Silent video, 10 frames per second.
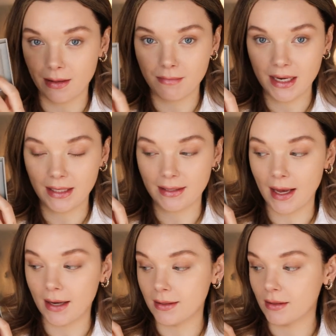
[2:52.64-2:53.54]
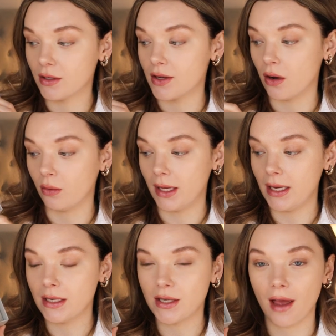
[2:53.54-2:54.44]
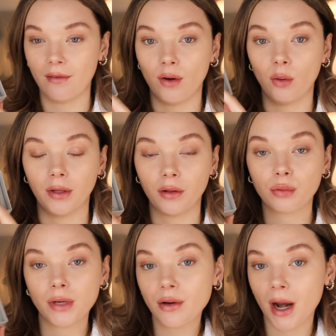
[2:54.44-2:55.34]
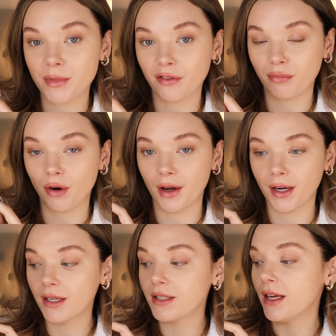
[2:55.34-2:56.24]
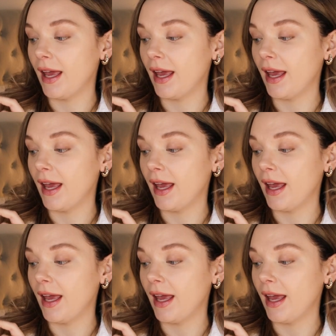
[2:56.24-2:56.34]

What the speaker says: the mini size, so they each have only 3 grams of product